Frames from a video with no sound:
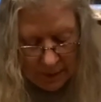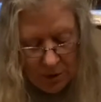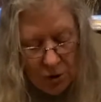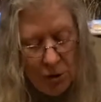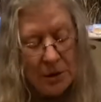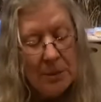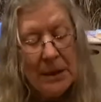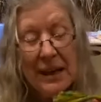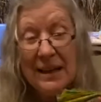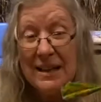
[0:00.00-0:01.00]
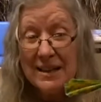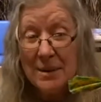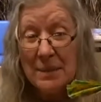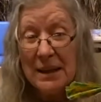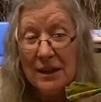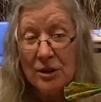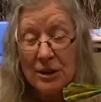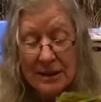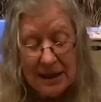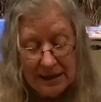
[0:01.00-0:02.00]
You're going to be getting something that
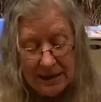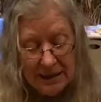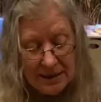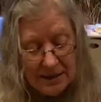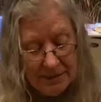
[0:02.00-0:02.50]
looks like this.